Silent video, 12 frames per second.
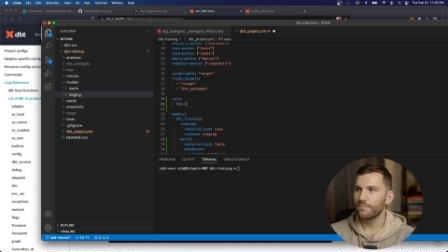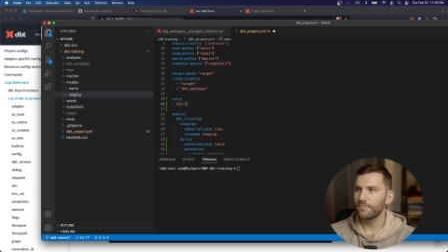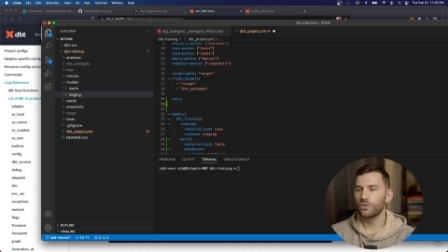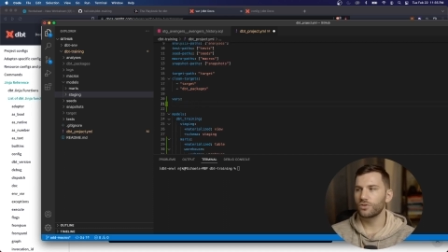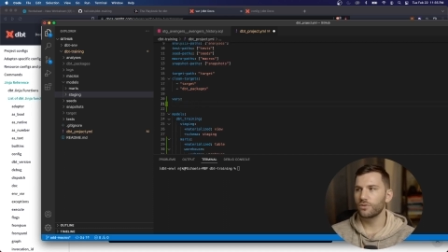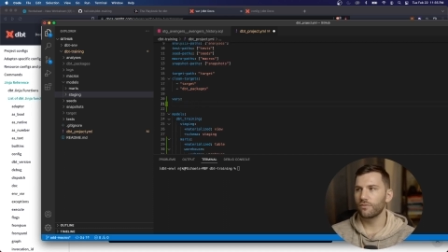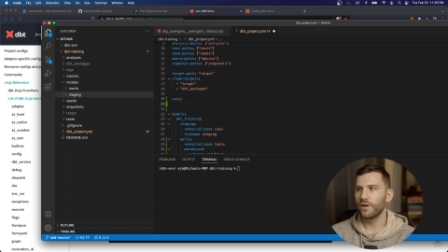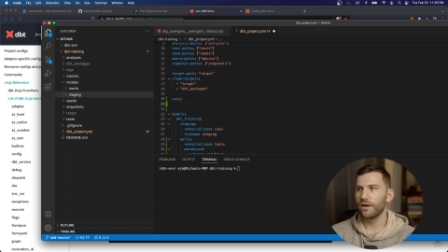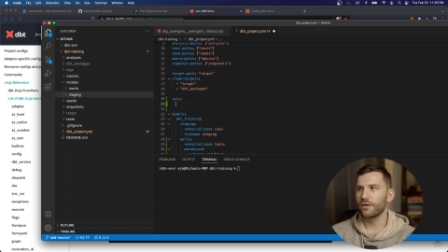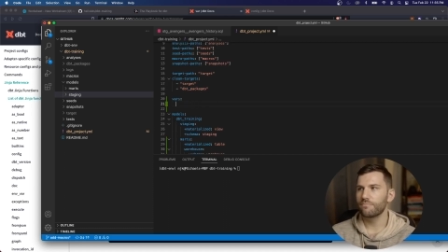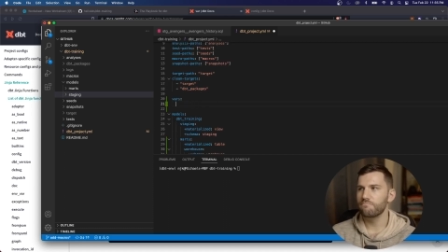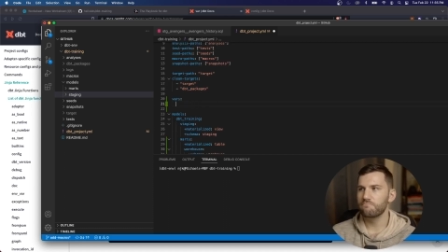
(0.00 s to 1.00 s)
We'll do a
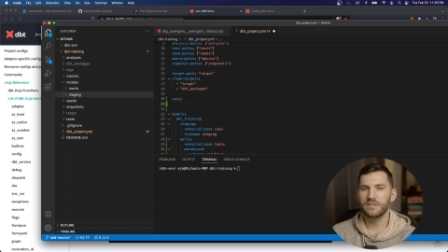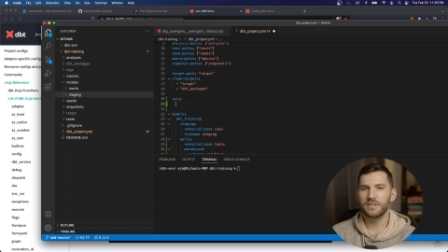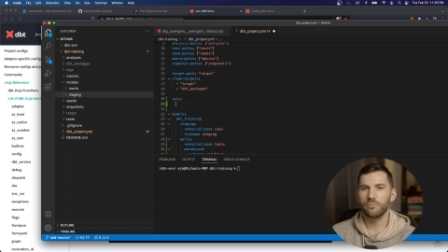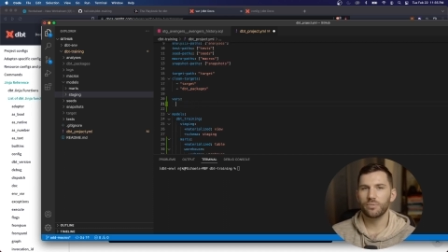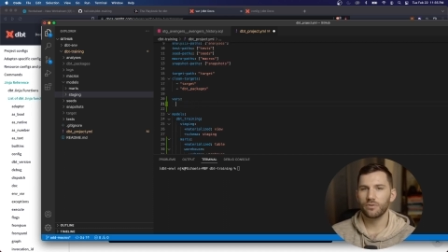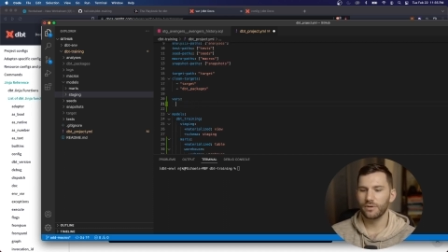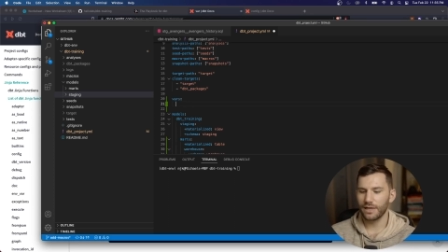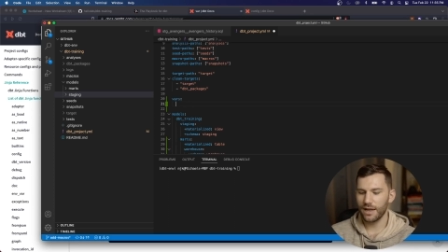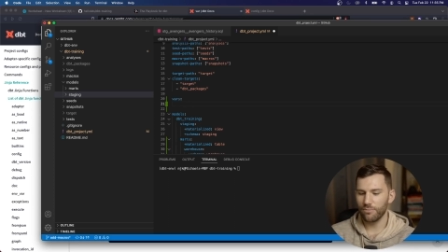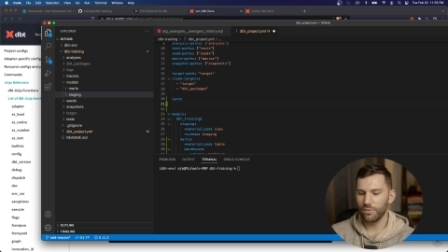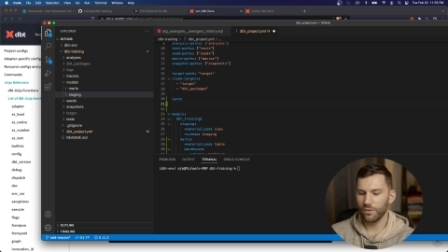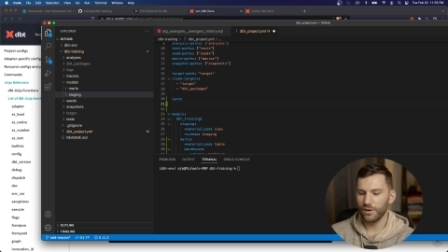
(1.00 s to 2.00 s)
very simple and kind
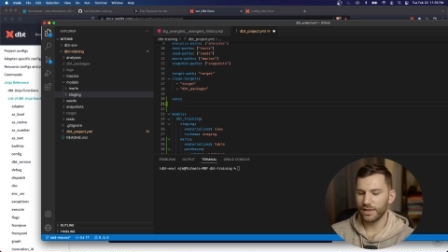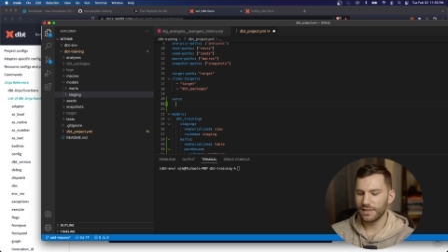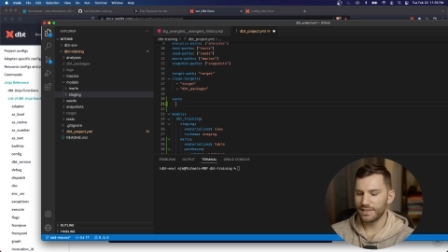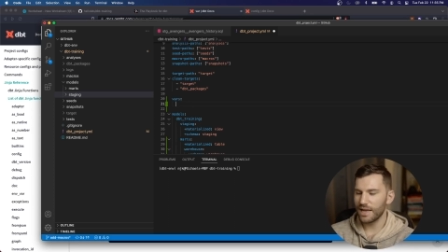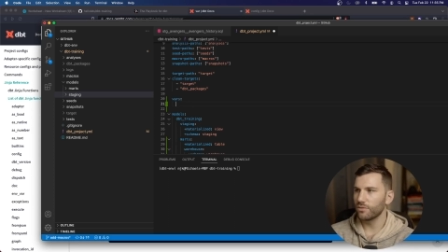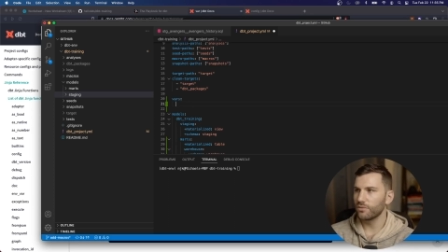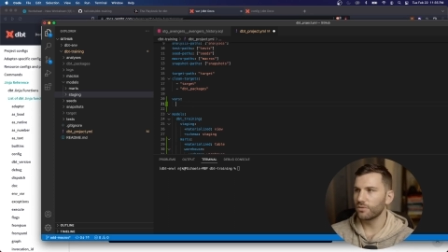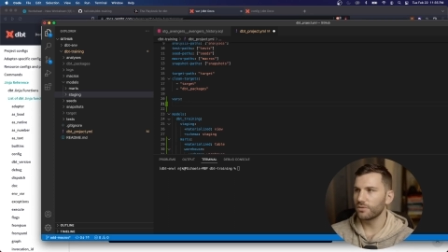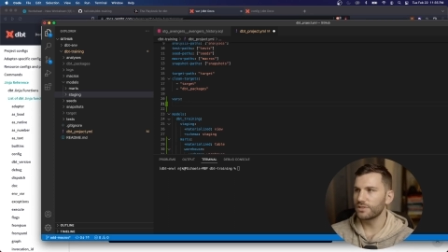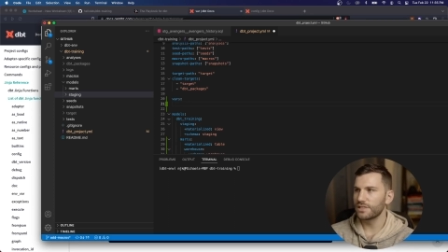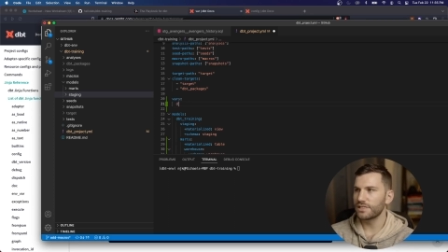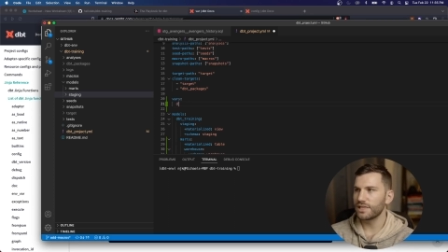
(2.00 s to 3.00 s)
of boring example. We'll
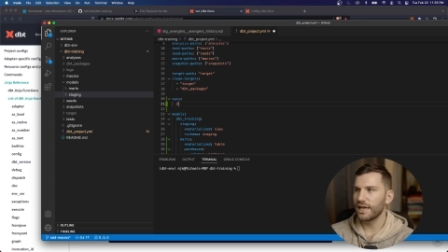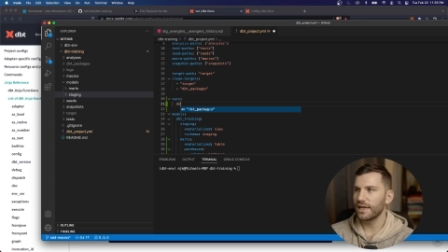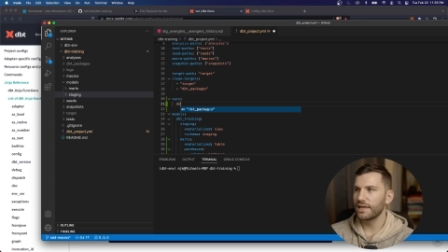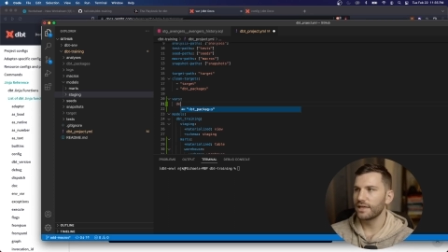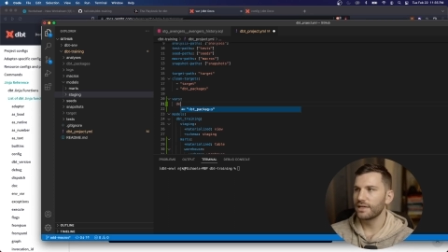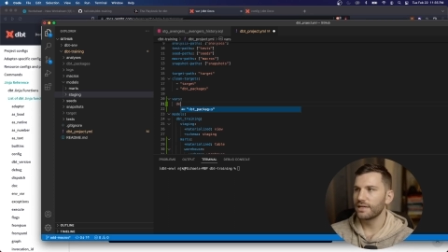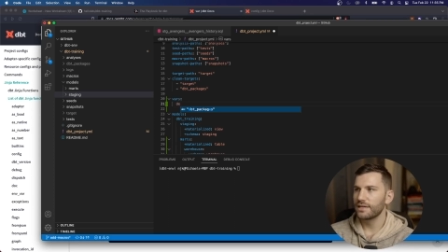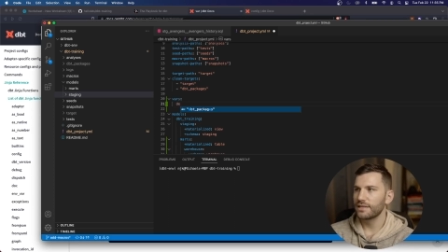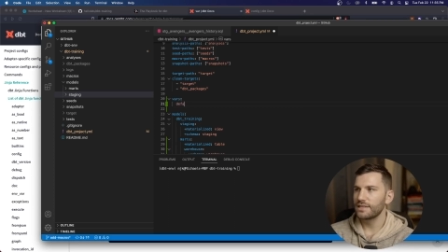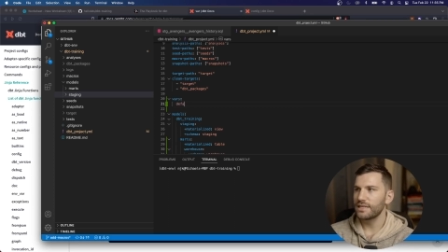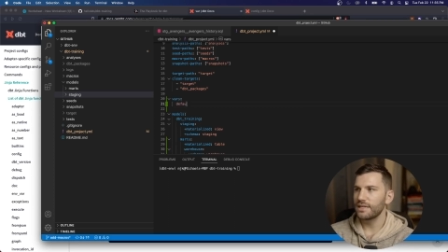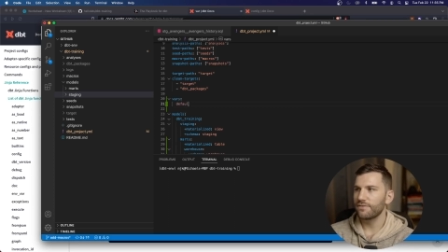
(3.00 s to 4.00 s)
just say
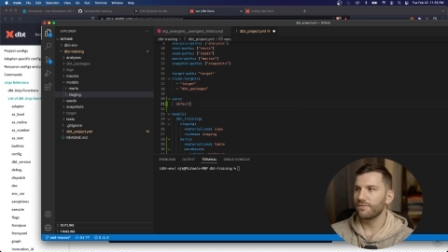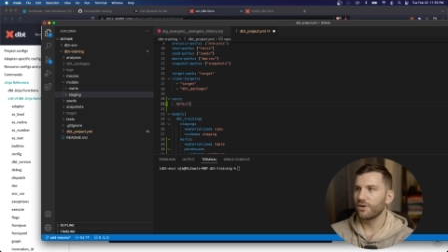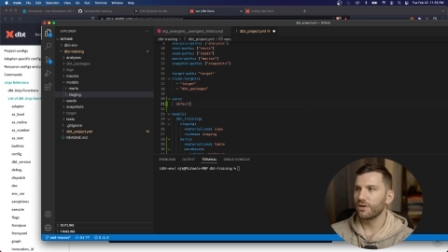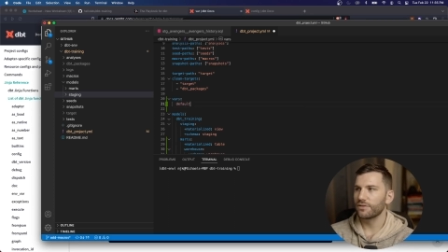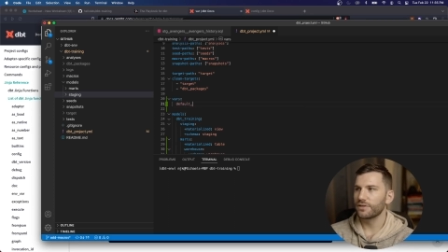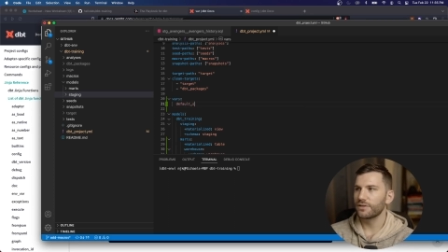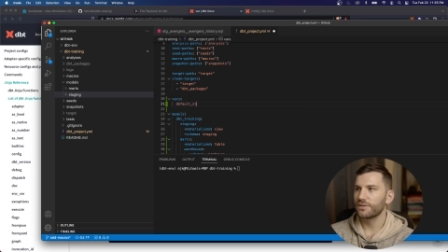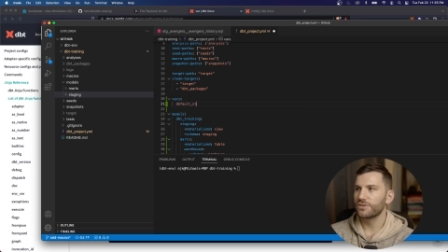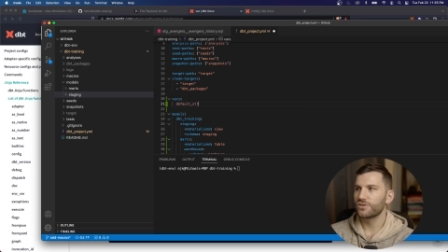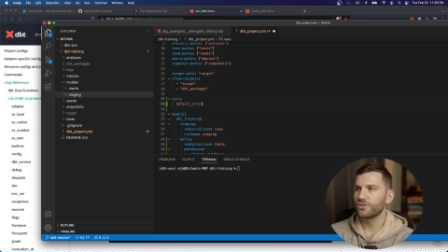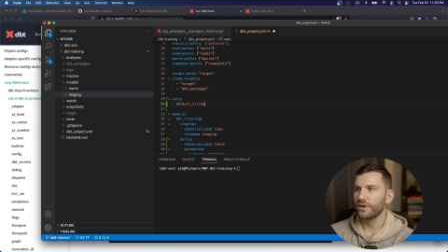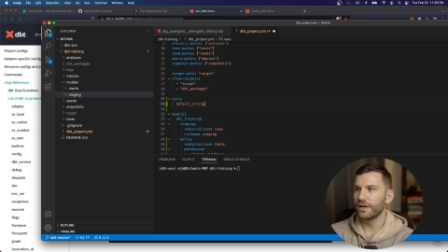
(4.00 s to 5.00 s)
default
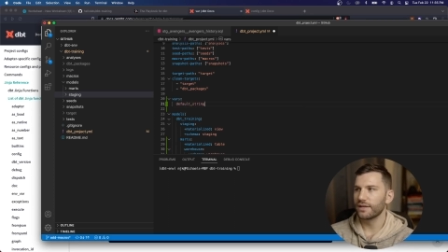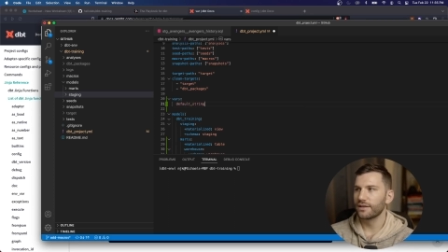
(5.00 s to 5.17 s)
string,